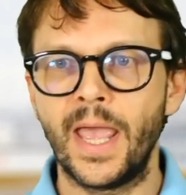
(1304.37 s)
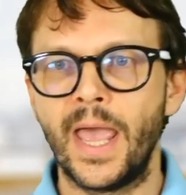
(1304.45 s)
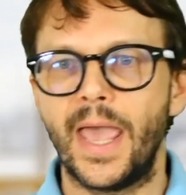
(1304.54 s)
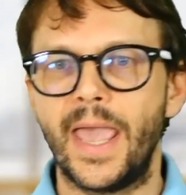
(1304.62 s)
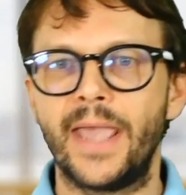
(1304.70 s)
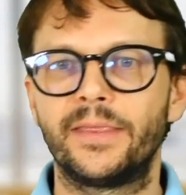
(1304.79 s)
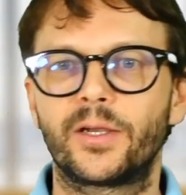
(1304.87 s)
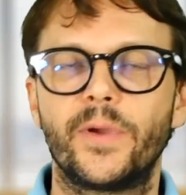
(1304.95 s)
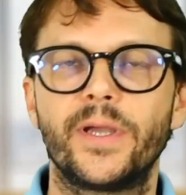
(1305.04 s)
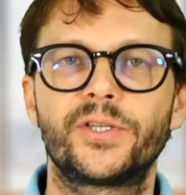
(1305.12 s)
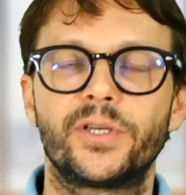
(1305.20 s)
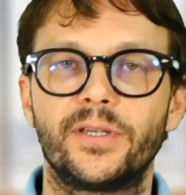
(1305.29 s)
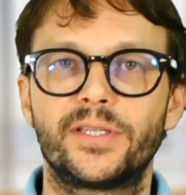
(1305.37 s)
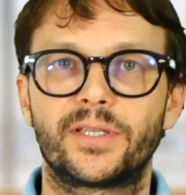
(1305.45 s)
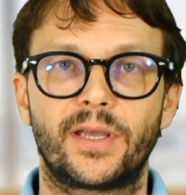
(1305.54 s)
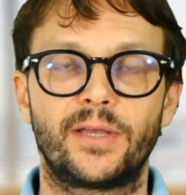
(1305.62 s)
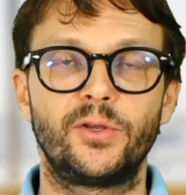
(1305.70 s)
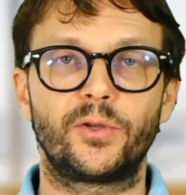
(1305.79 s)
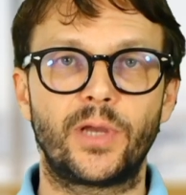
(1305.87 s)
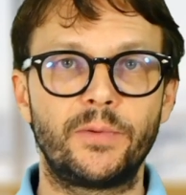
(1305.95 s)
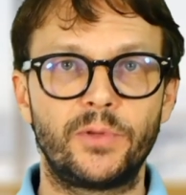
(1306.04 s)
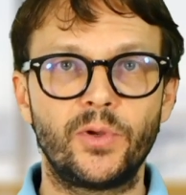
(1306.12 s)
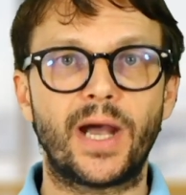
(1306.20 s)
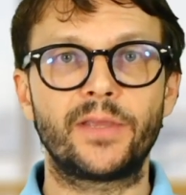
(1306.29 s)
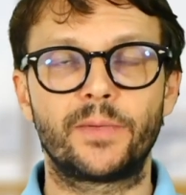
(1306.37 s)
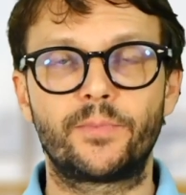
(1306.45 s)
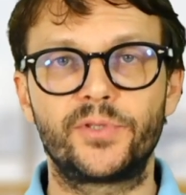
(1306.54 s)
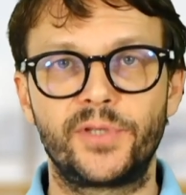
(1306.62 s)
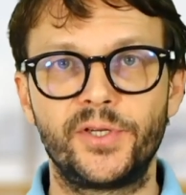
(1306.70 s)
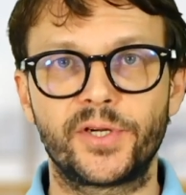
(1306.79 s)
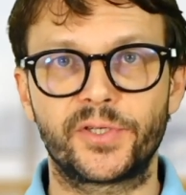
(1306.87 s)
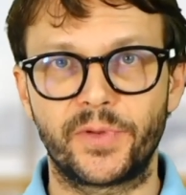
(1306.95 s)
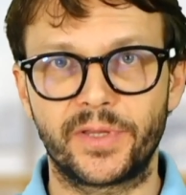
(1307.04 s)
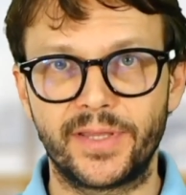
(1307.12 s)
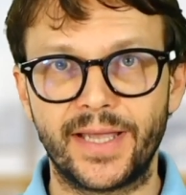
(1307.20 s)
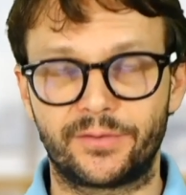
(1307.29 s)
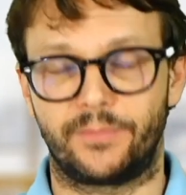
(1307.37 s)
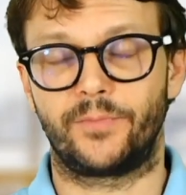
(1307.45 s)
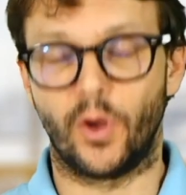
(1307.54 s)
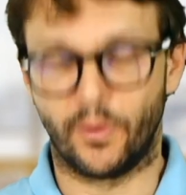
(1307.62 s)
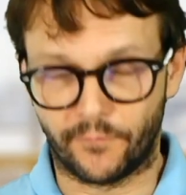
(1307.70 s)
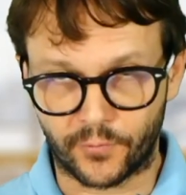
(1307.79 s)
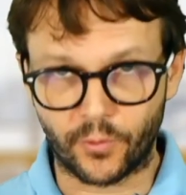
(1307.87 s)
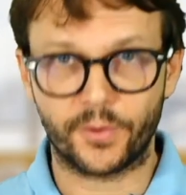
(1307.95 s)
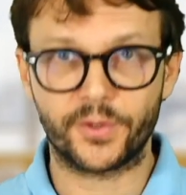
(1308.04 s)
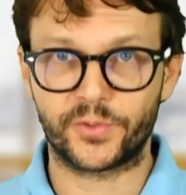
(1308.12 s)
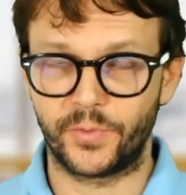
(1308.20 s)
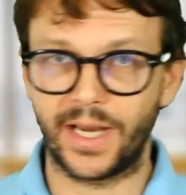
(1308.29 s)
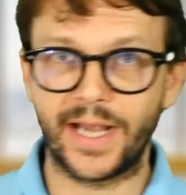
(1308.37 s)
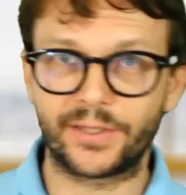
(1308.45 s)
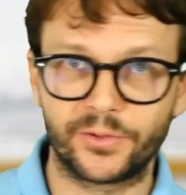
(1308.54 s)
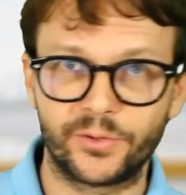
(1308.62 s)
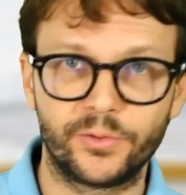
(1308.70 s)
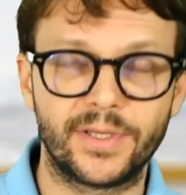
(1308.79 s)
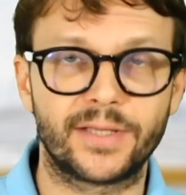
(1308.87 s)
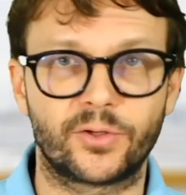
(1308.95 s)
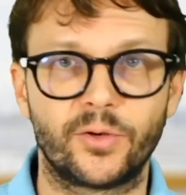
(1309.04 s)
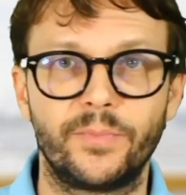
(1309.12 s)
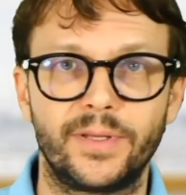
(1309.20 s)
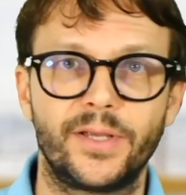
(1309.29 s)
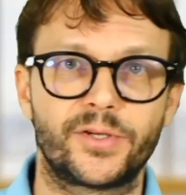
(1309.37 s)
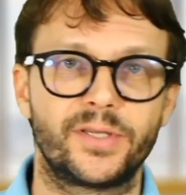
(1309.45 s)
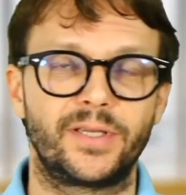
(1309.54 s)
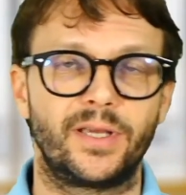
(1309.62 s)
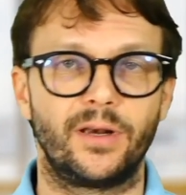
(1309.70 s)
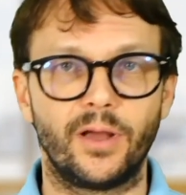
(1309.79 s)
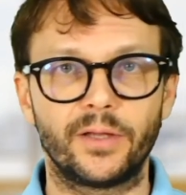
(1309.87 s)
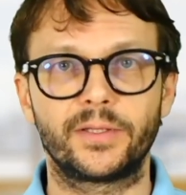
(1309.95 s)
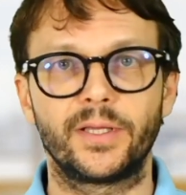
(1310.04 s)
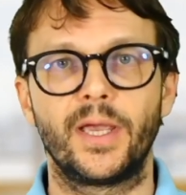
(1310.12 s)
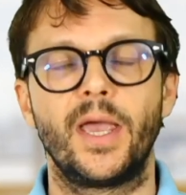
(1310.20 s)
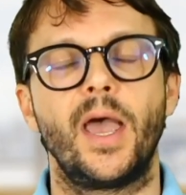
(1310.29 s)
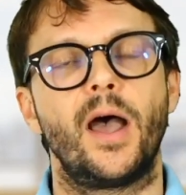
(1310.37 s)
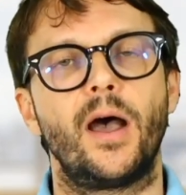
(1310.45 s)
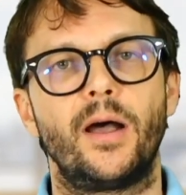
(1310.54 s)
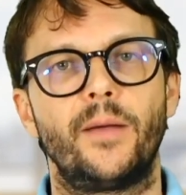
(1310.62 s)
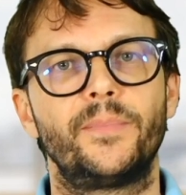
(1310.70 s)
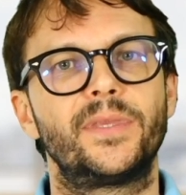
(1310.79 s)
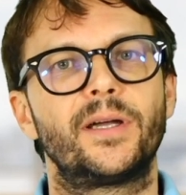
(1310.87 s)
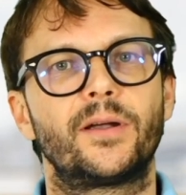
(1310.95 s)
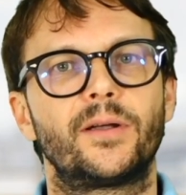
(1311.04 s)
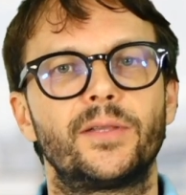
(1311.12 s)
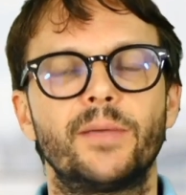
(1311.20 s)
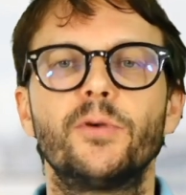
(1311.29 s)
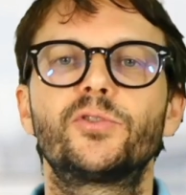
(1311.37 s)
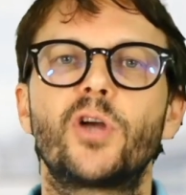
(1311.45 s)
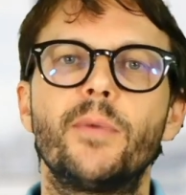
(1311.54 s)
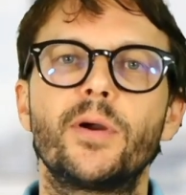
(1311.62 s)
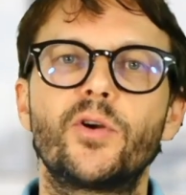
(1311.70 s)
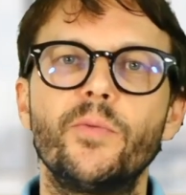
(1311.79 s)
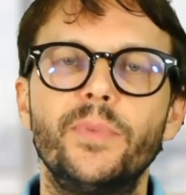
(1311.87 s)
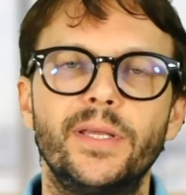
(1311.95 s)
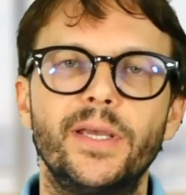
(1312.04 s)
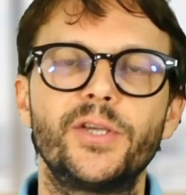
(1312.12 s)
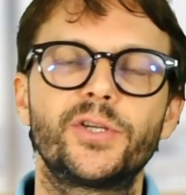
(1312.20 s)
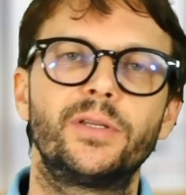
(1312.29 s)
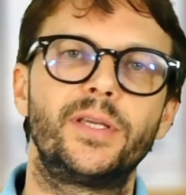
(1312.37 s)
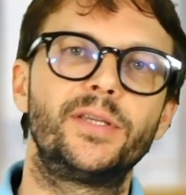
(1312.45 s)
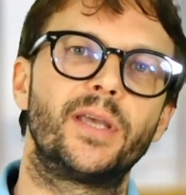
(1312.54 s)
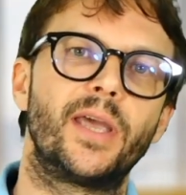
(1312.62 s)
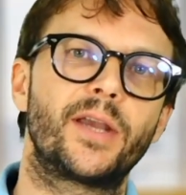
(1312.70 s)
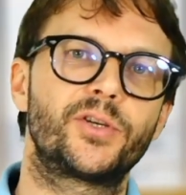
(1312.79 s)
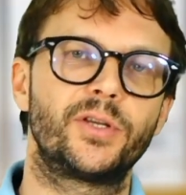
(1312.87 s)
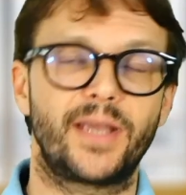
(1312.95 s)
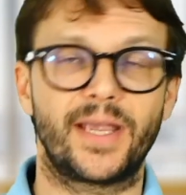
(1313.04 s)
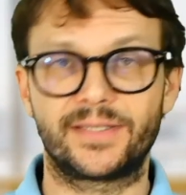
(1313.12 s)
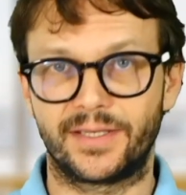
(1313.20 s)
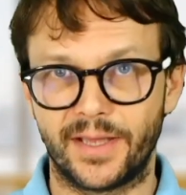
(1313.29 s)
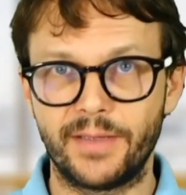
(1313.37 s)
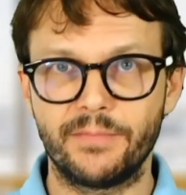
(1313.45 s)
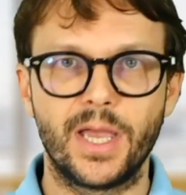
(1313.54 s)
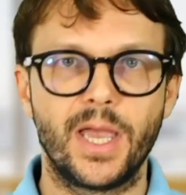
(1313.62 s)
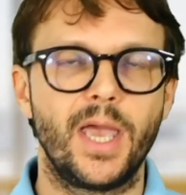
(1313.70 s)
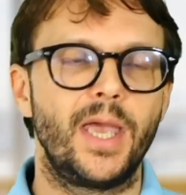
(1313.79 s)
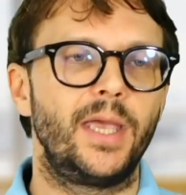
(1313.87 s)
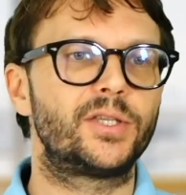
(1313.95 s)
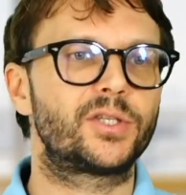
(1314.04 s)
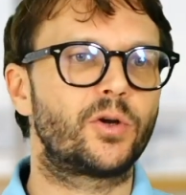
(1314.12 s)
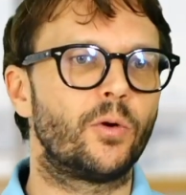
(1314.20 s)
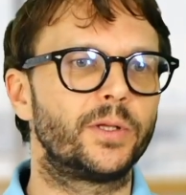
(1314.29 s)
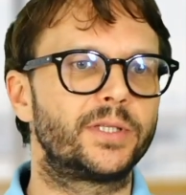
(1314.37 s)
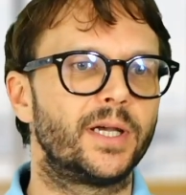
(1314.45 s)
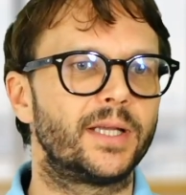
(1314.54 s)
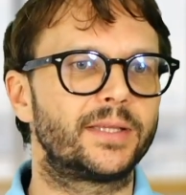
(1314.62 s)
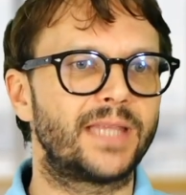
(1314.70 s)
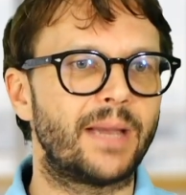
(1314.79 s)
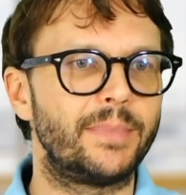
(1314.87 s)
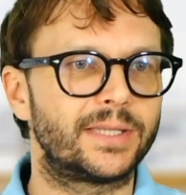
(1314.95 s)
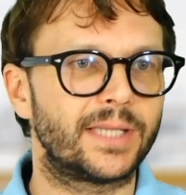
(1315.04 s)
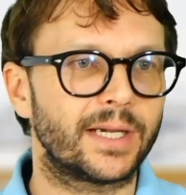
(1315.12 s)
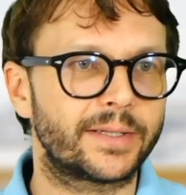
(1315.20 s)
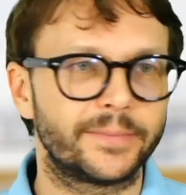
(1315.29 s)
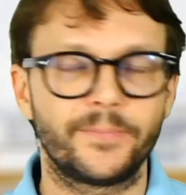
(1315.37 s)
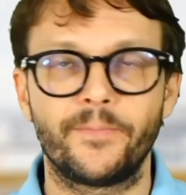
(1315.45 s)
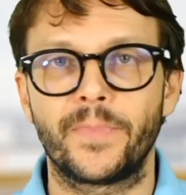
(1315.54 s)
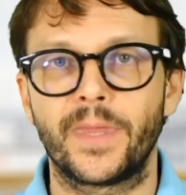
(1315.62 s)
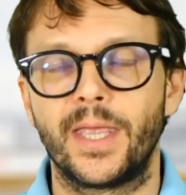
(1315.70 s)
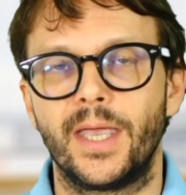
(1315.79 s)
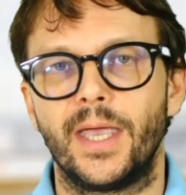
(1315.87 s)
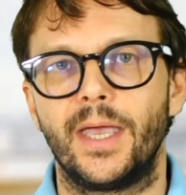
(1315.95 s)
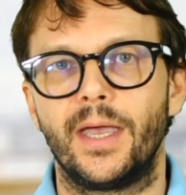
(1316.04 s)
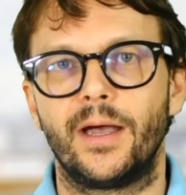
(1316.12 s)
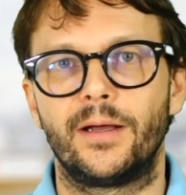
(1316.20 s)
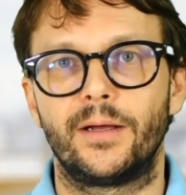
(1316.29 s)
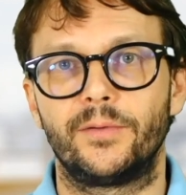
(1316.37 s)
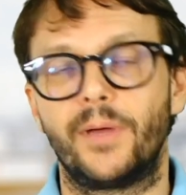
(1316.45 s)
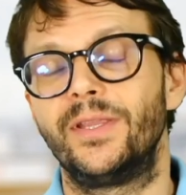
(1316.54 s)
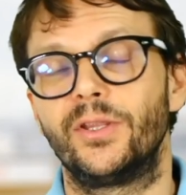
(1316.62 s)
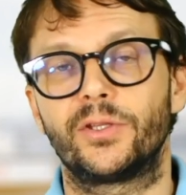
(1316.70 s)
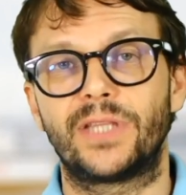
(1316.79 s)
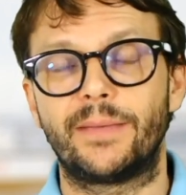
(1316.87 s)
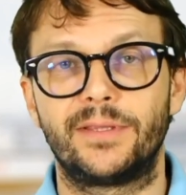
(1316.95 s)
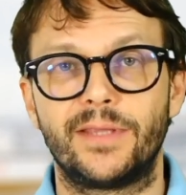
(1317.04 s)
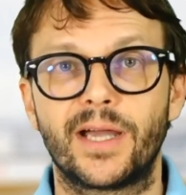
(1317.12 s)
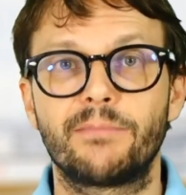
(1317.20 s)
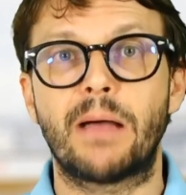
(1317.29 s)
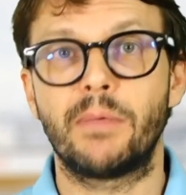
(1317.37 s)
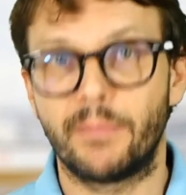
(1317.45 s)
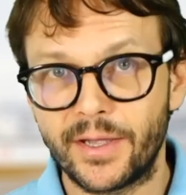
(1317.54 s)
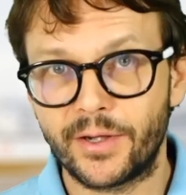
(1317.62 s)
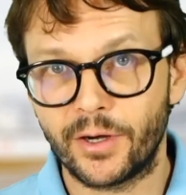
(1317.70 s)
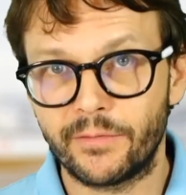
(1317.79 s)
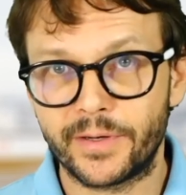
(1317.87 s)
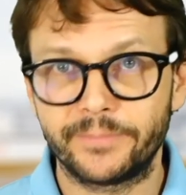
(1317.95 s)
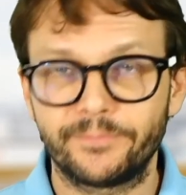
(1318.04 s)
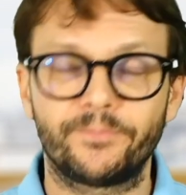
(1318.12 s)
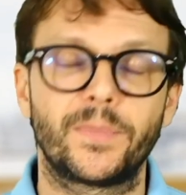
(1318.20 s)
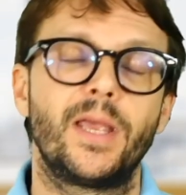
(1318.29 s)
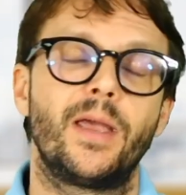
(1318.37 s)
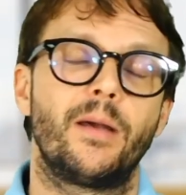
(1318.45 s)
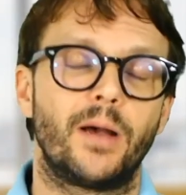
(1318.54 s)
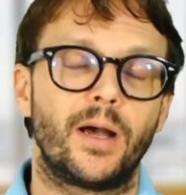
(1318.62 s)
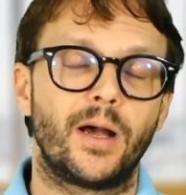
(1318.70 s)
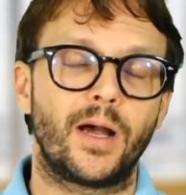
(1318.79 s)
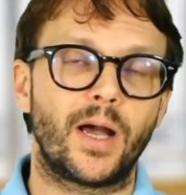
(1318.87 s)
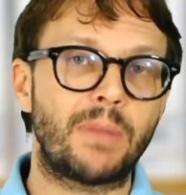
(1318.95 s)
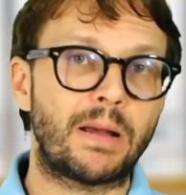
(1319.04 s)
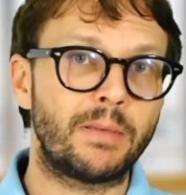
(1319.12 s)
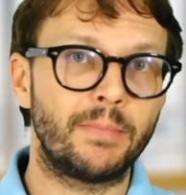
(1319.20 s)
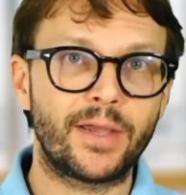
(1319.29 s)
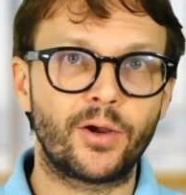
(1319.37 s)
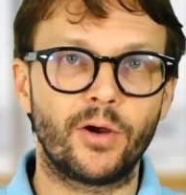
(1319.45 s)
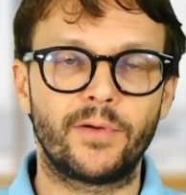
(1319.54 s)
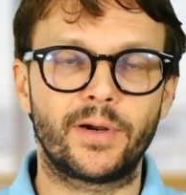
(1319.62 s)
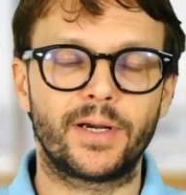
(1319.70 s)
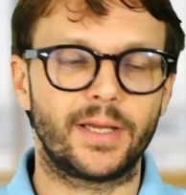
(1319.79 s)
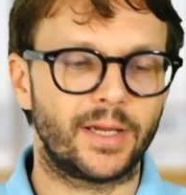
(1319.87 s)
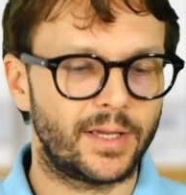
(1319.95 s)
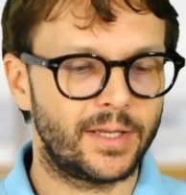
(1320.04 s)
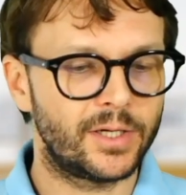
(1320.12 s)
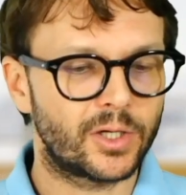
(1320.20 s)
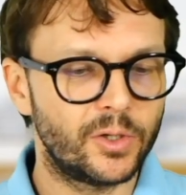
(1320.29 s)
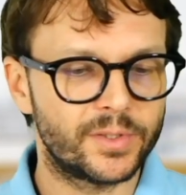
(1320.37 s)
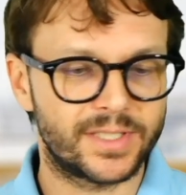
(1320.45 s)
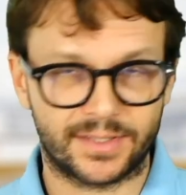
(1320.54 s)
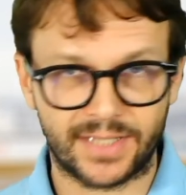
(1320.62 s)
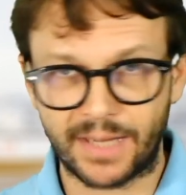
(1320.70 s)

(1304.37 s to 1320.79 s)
And the question is, can you do other procedures with that? Of course, we like to do that combinations a lot. The most common combination actually has a name. It's called tummy tuck. Not tummy tuck, mommy makeover. A mommy makeover includes a tummy